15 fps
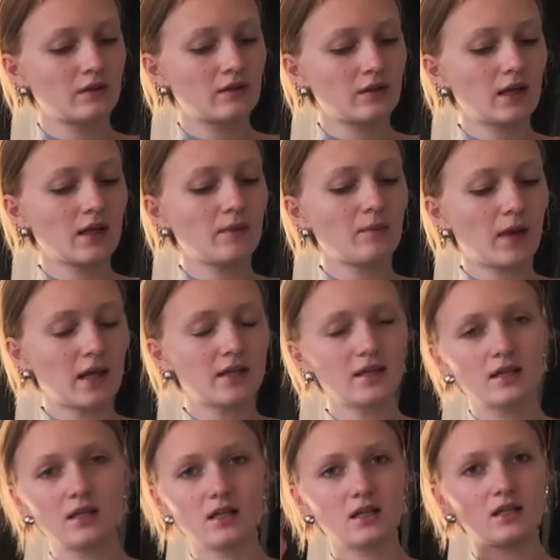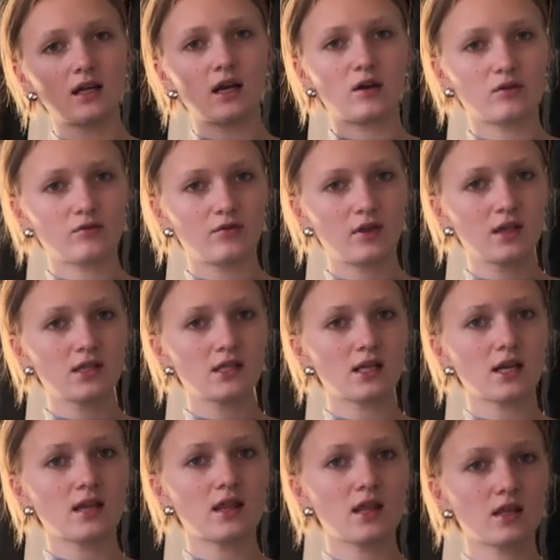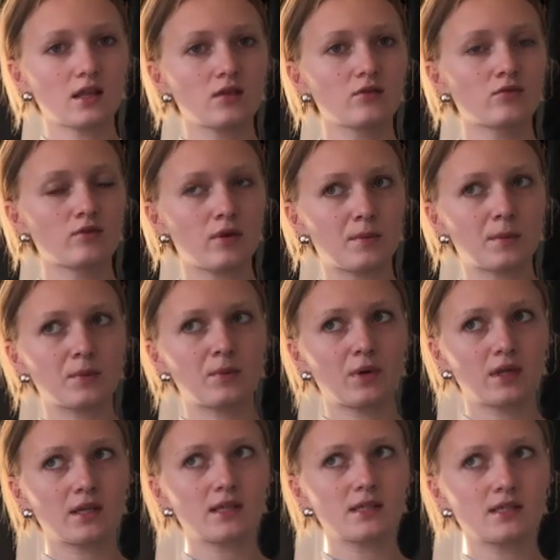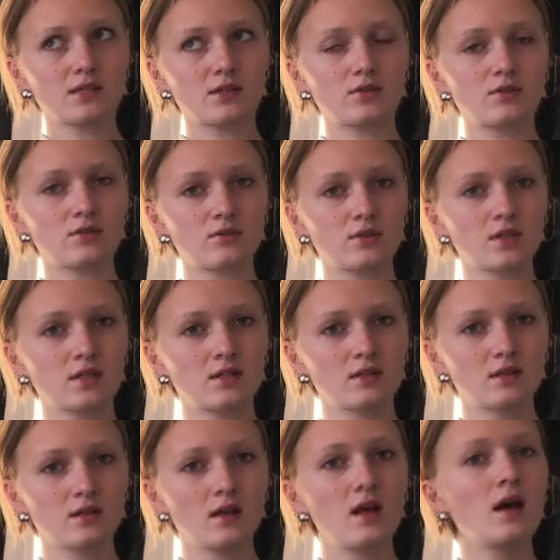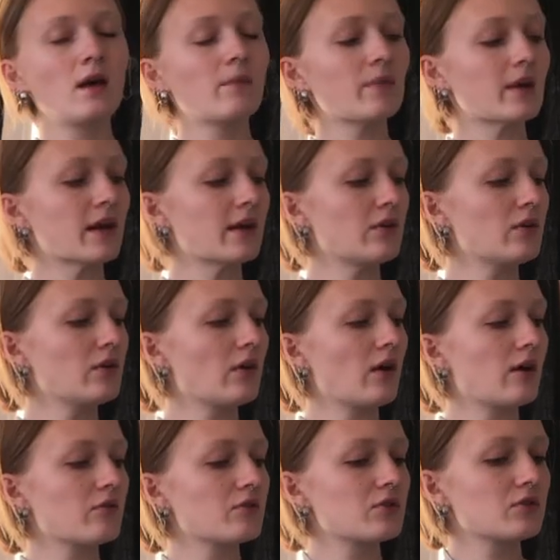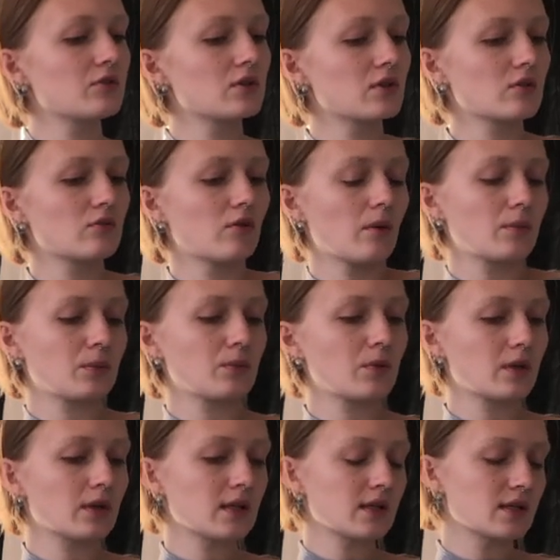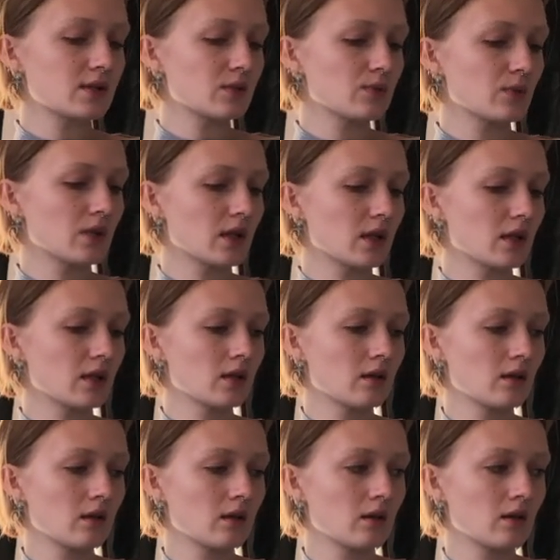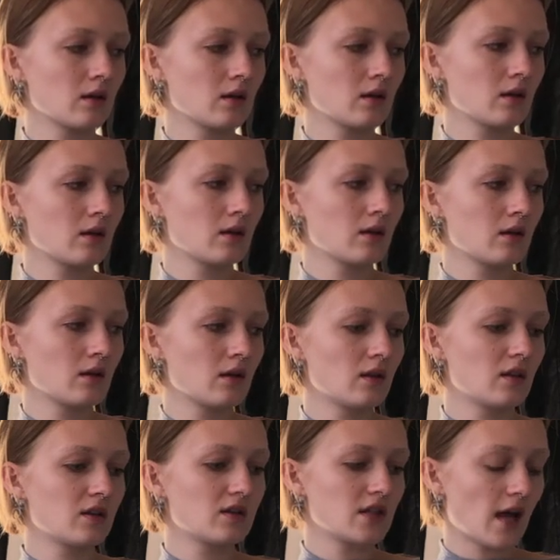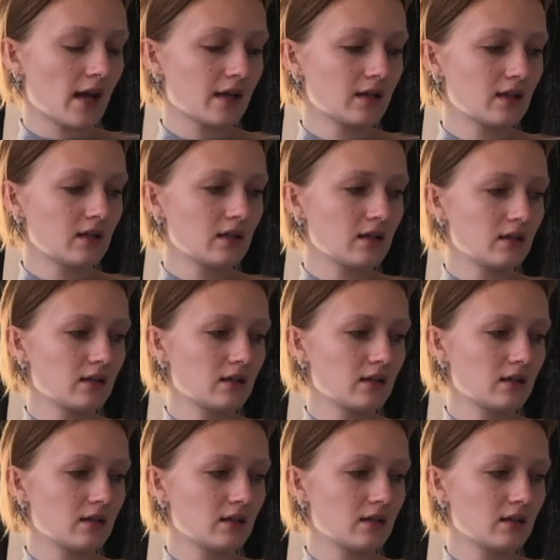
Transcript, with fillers: Like imagining the outfits, I think the cropped one is the cutest. But I don't know how cute the cropped one is with the jacket.